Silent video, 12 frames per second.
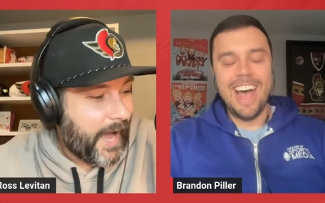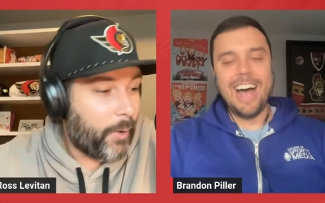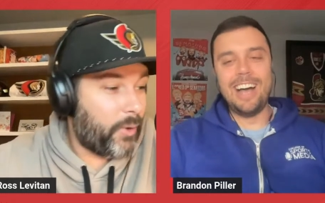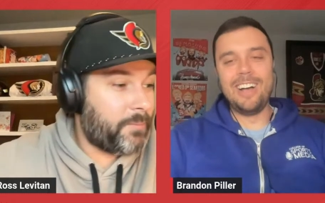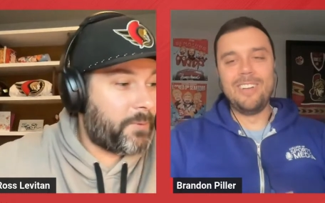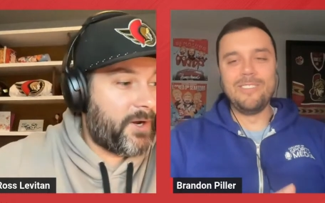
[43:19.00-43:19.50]

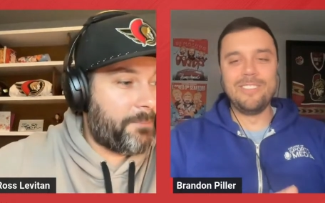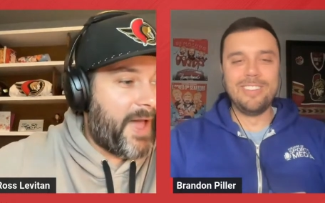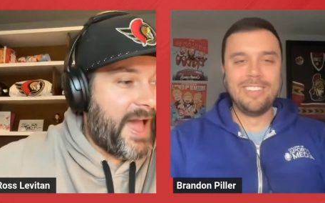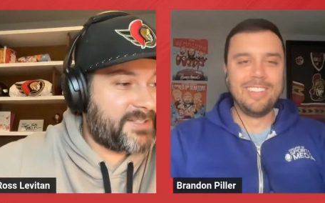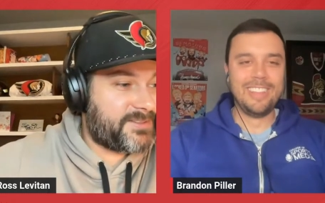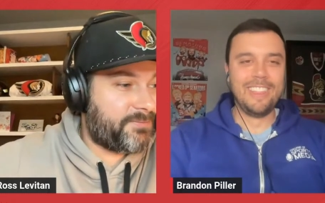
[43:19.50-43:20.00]
Speaker 1: I wouldn't get um, it
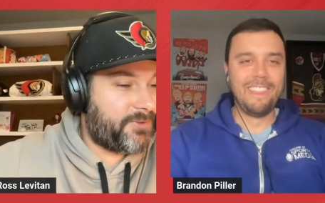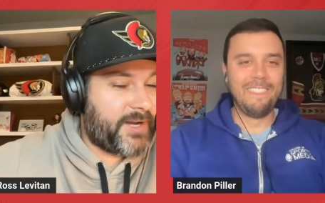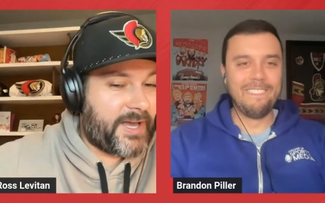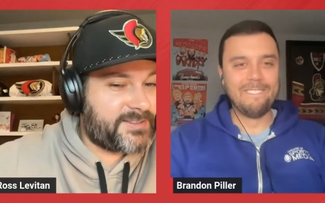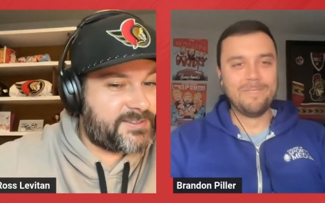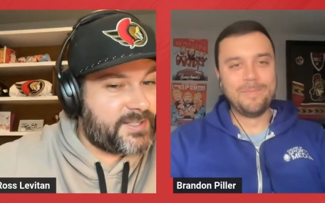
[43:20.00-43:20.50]
past him for
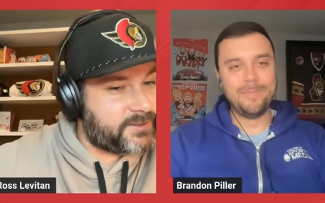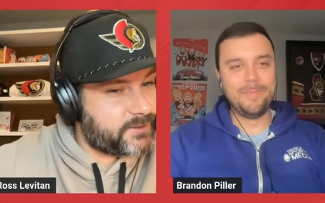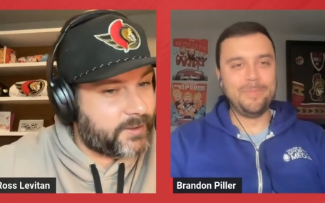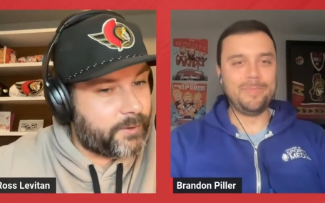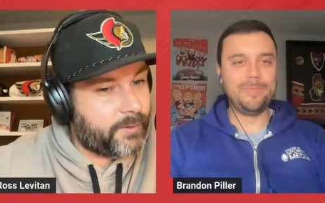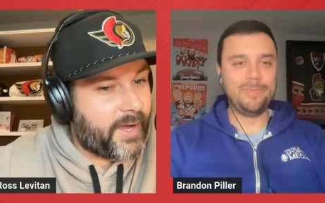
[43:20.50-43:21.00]
next
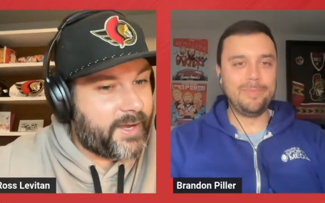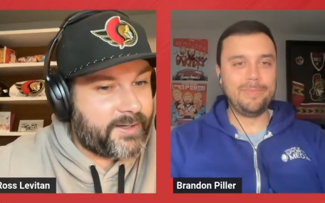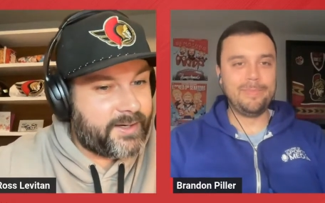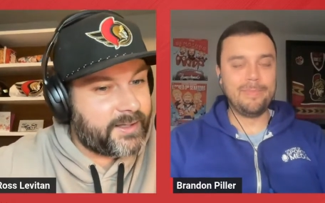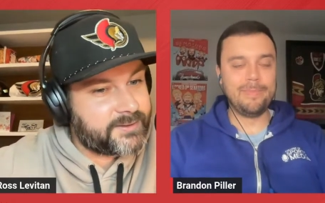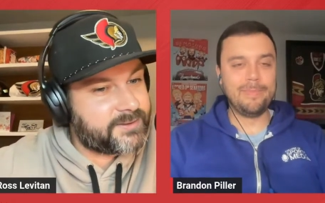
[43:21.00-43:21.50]
season, though,
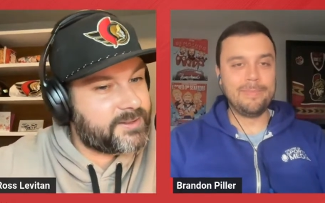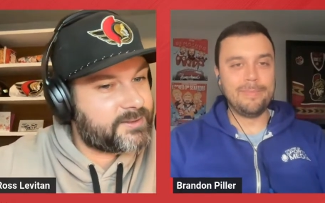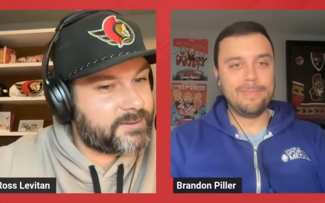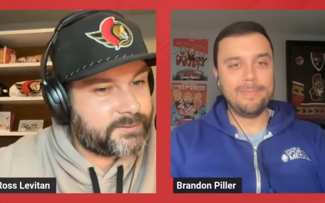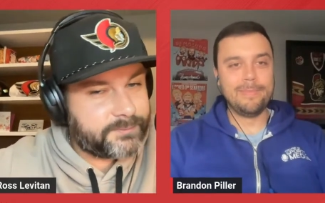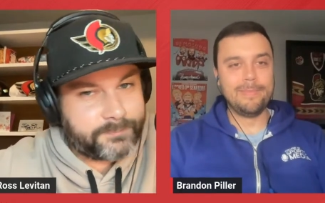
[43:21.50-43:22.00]
and the next
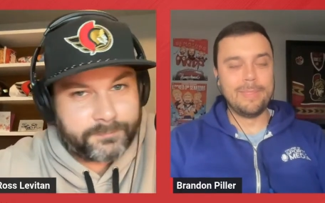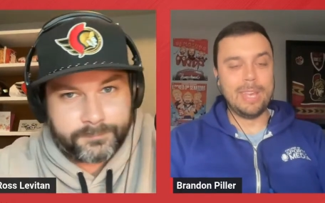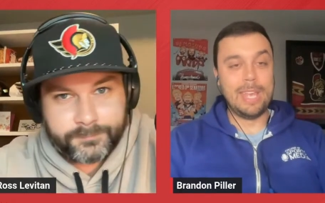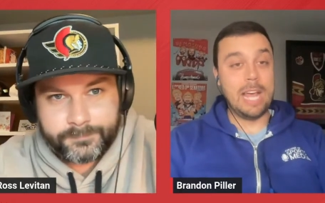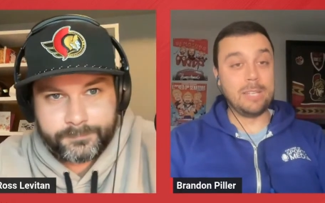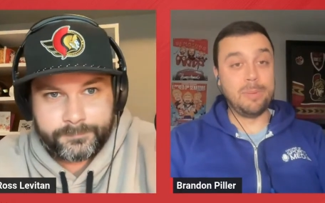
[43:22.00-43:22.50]
season.
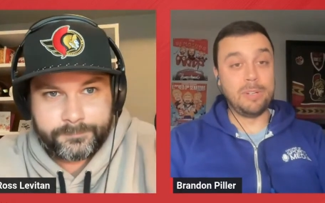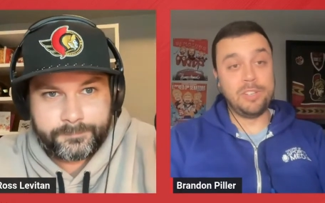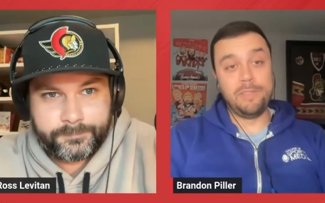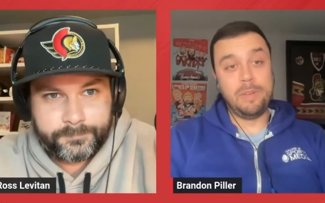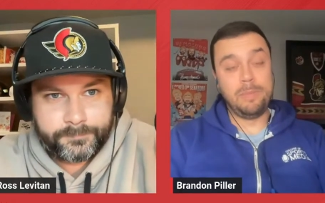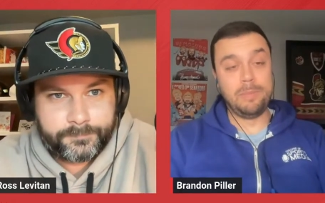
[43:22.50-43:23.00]
Speaker 2: Yeah,
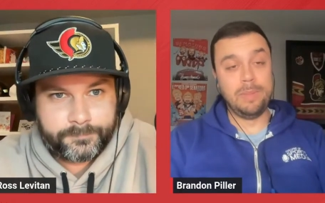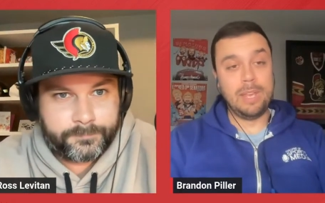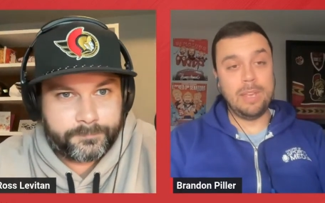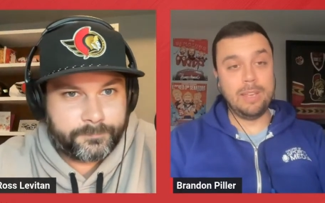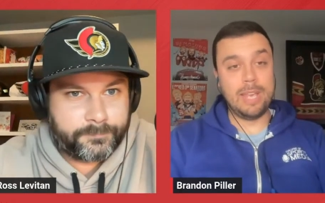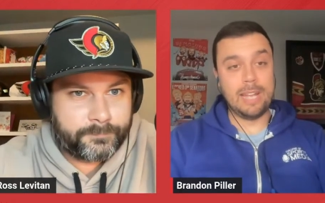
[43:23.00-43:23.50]
especially if he,
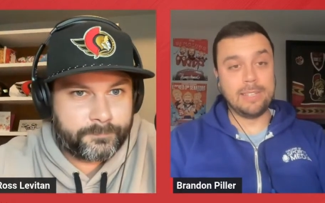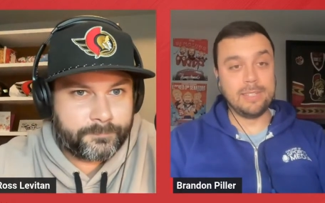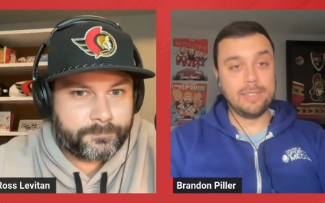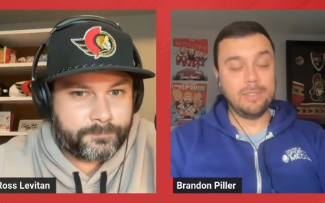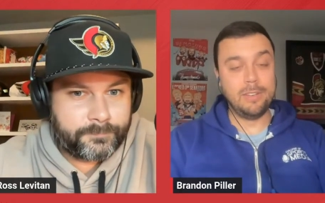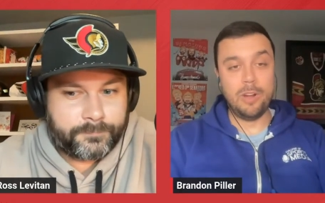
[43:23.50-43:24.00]
he
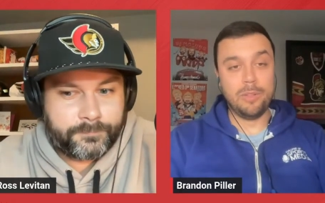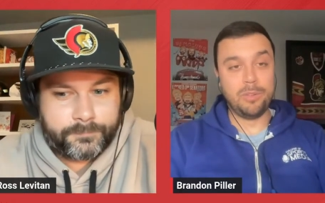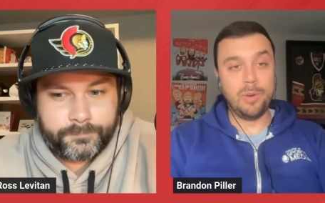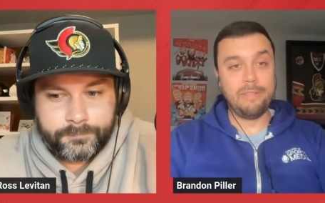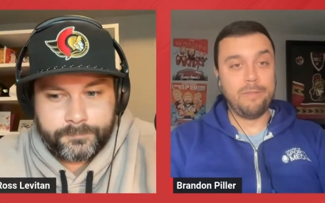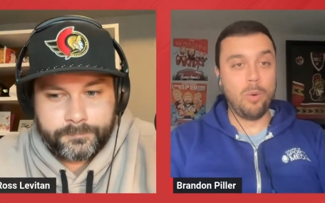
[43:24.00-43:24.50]
gets, you know,
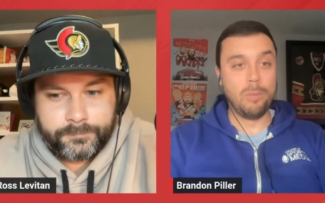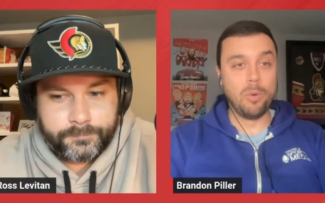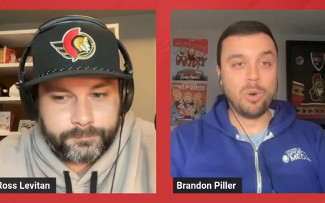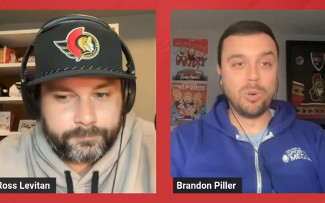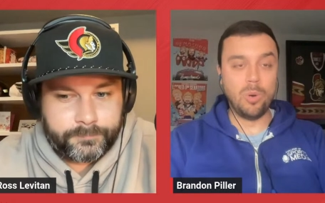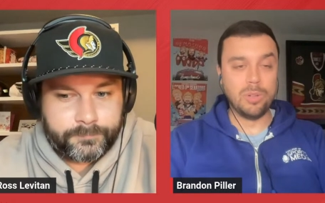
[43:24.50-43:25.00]
three, four
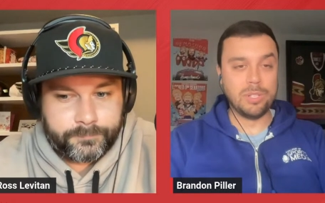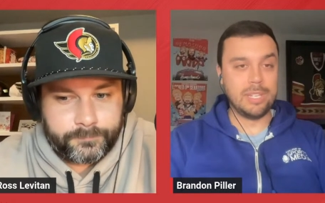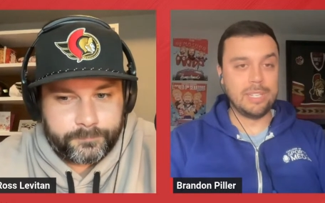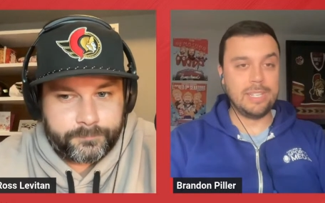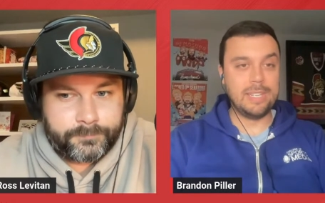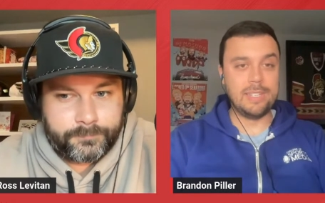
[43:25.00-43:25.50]
more goals
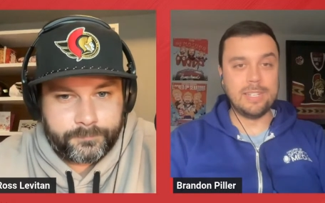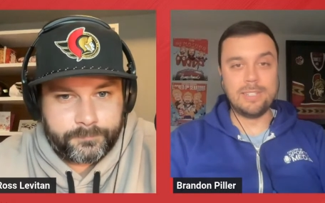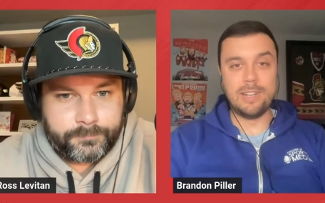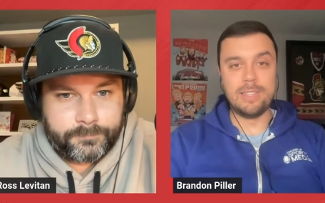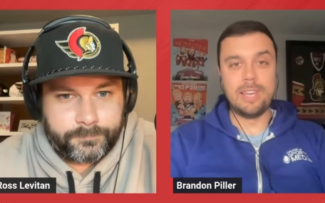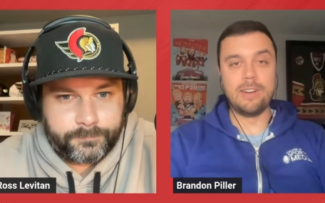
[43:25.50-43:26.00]
this season. It's
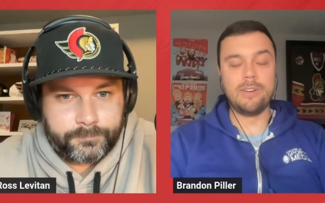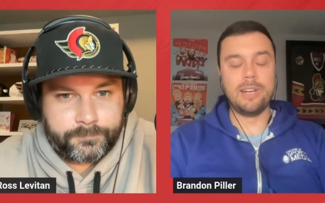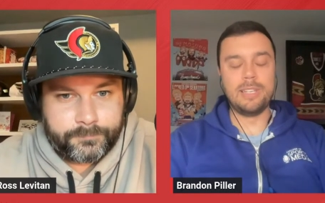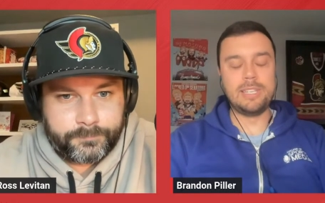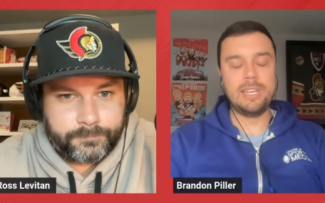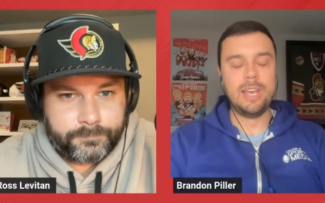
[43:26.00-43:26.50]
not that
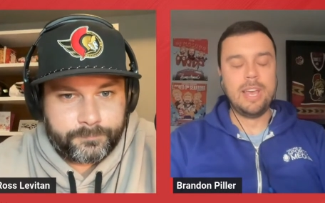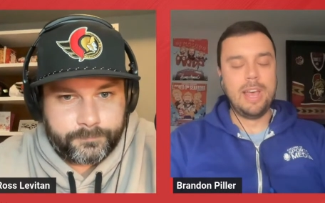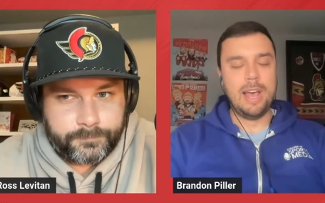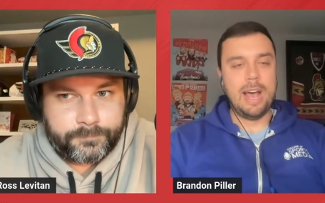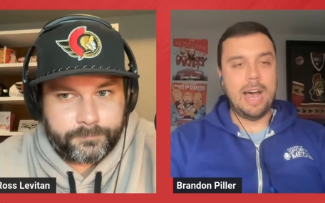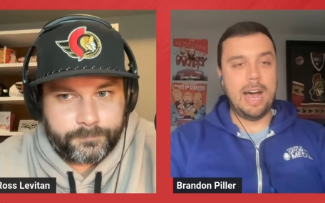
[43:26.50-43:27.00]
crazy.
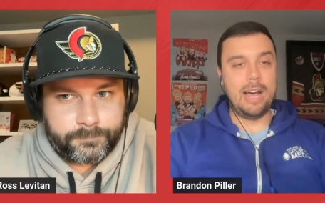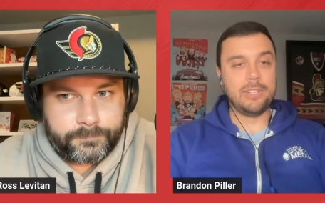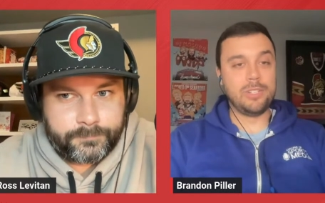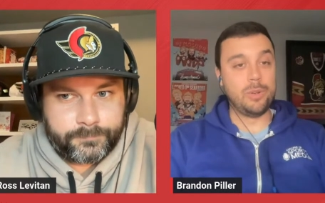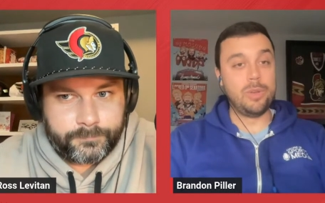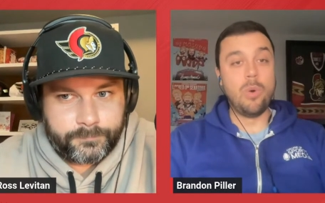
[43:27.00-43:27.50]
Uh,
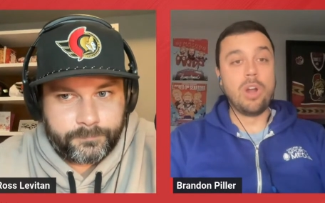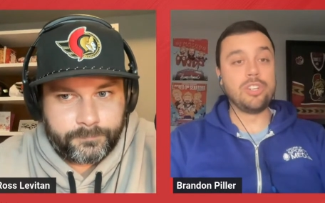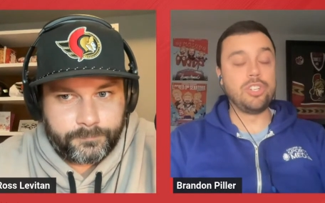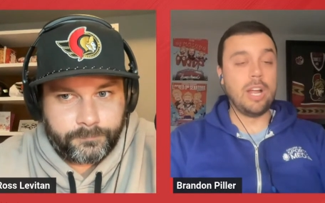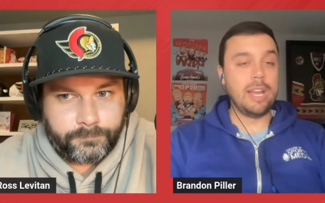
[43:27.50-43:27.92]
so you want to shut